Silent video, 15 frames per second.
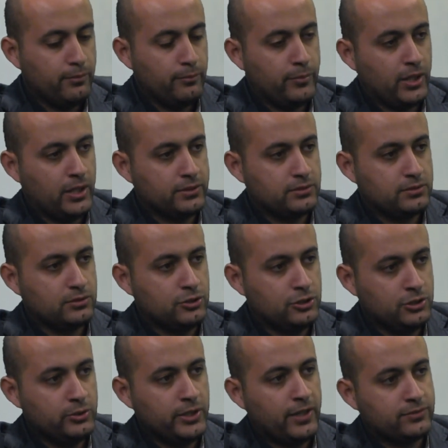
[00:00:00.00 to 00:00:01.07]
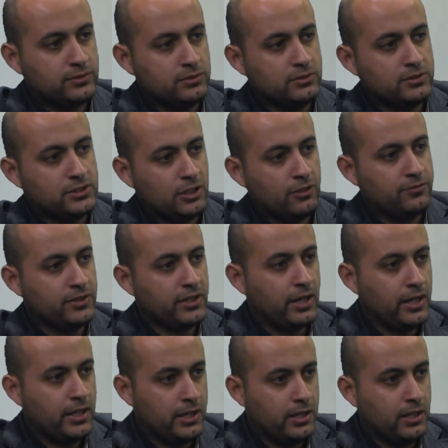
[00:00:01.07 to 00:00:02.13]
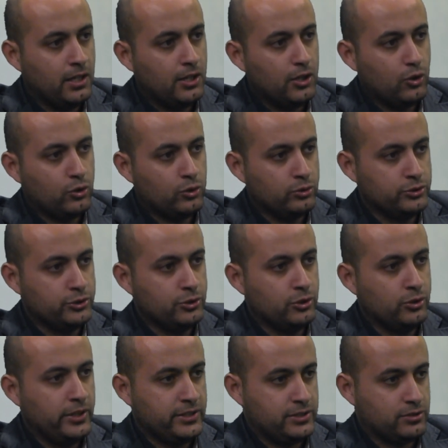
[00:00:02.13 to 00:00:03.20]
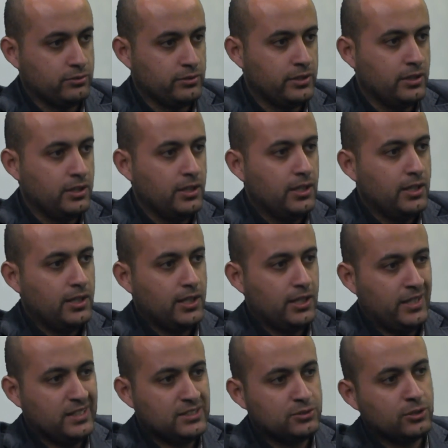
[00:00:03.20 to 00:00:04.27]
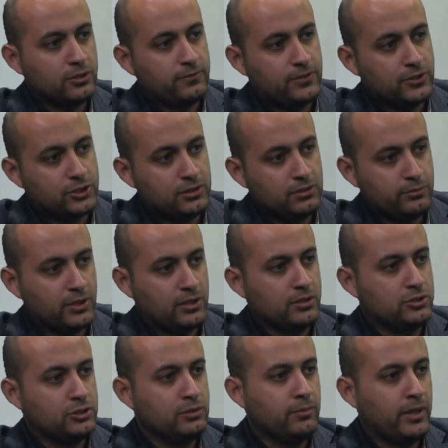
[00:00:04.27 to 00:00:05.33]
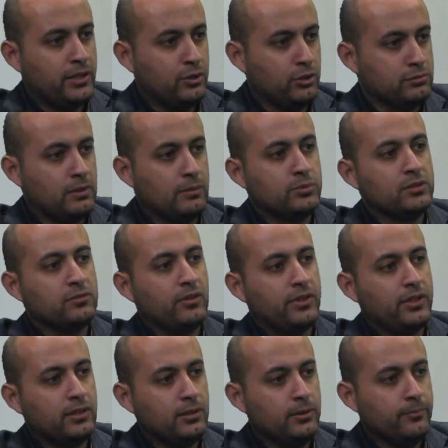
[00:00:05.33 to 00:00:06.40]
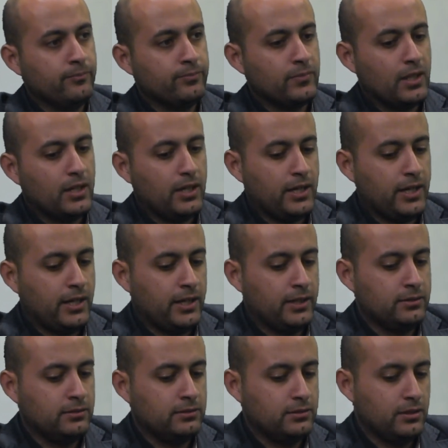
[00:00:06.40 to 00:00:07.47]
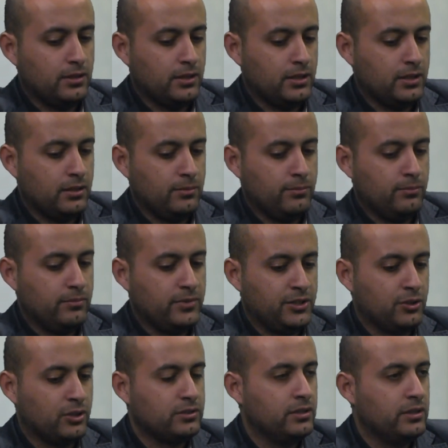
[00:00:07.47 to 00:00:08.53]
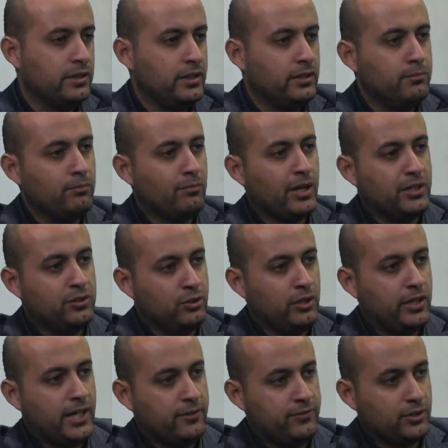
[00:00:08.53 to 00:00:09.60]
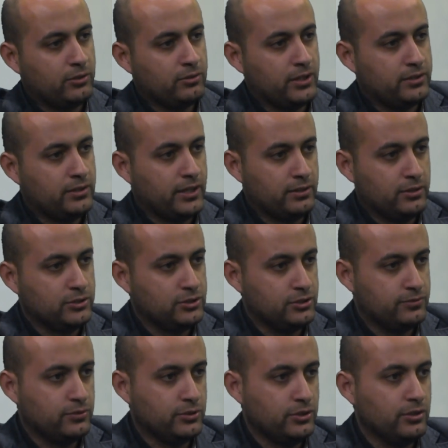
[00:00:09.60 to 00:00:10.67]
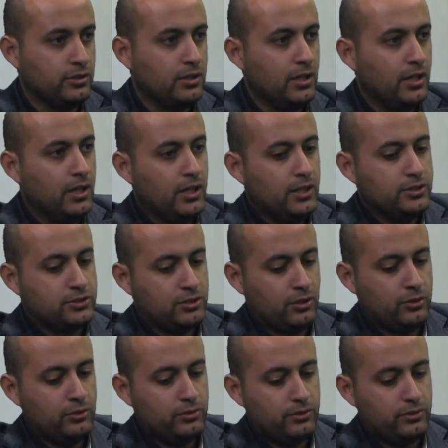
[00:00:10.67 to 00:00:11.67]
but you have to self-declare all your history. Right. And that's not efficient because you might not remember everything mm -hmm. and um, the doctor then might not have the correct diagnosis for you. Yeah. So